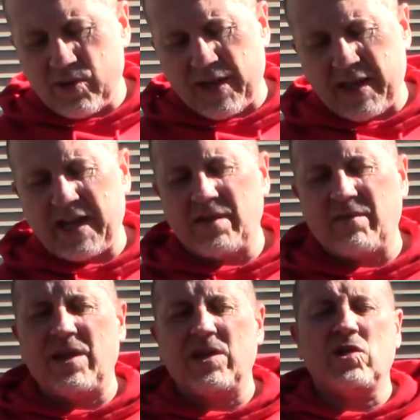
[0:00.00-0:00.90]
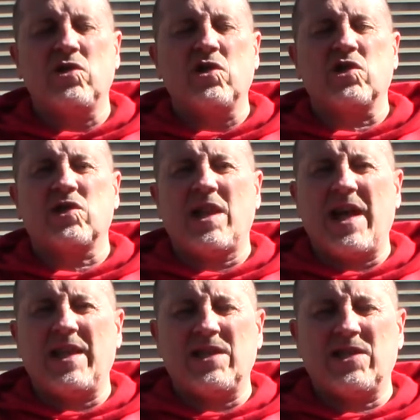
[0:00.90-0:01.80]
The length of this, you just
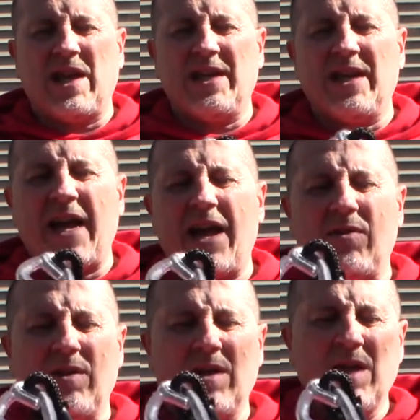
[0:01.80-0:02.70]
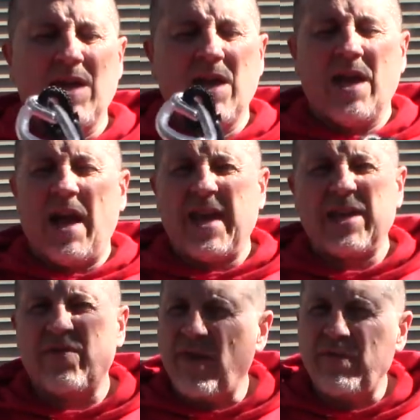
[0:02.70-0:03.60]
slide this in and out. And
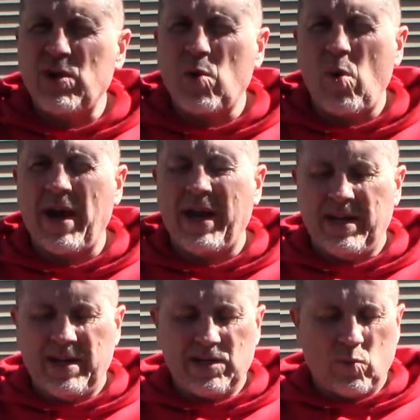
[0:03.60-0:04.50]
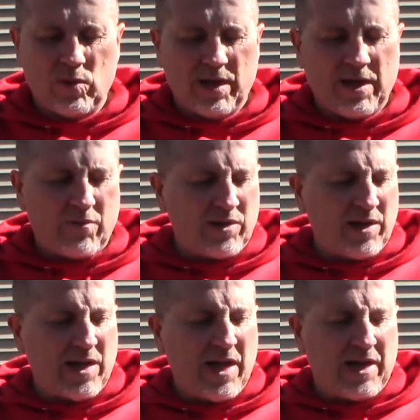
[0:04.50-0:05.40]
it's very quiet. That's one thing I
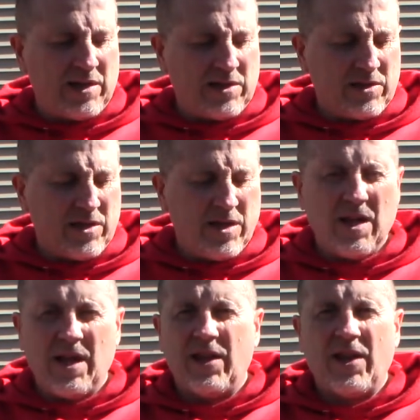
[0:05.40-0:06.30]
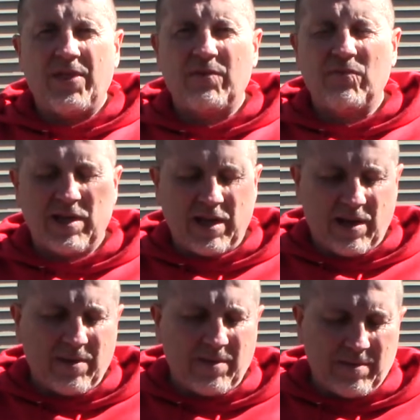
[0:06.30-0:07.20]
really like. There's nothing really
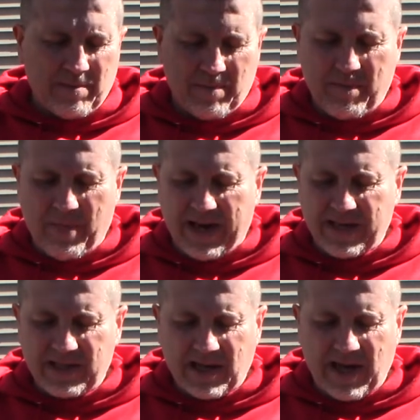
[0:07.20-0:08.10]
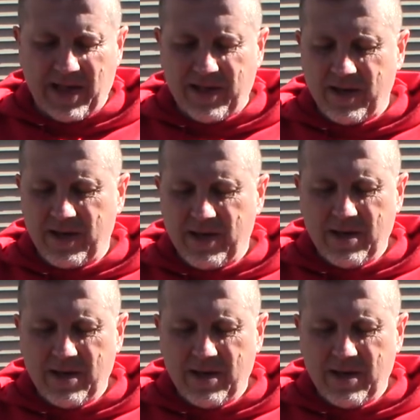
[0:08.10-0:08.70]
bangs together.